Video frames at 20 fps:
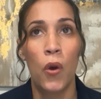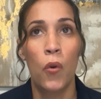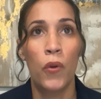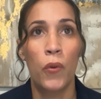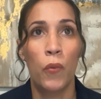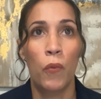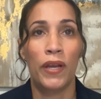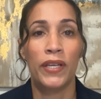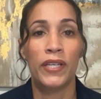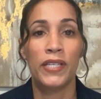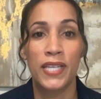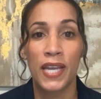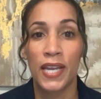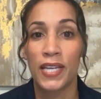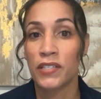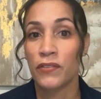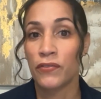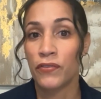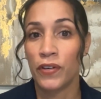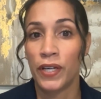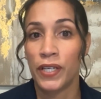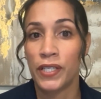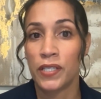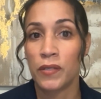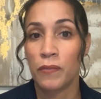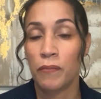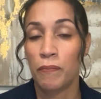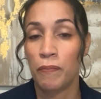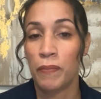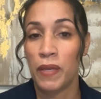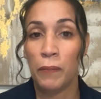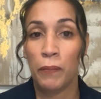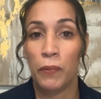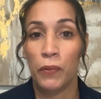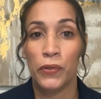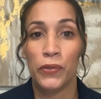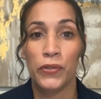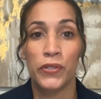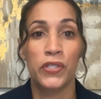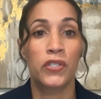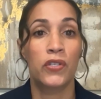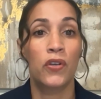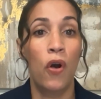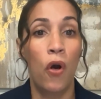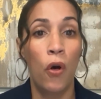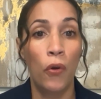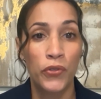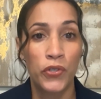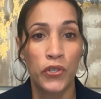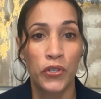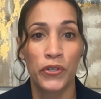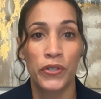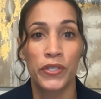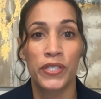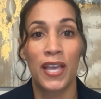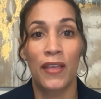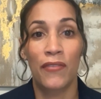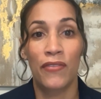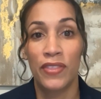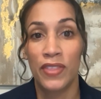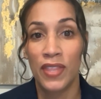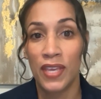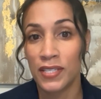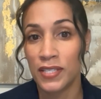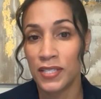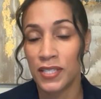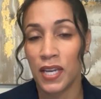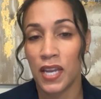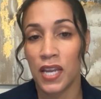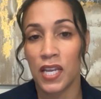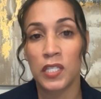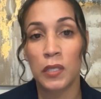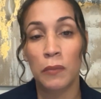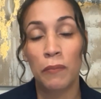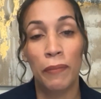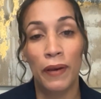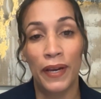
We want to take different people's cultures, ethnicities,